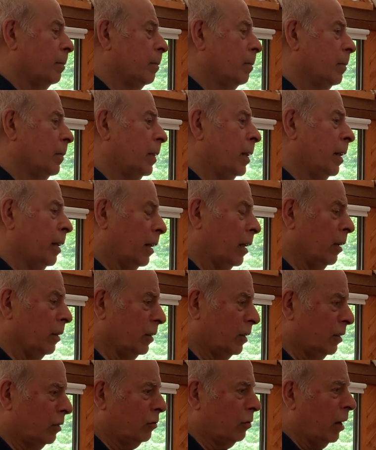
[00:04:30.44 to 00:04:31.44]
they're
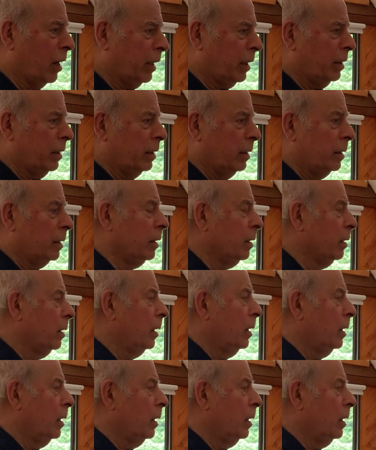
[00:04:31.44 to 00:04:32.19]
constructed.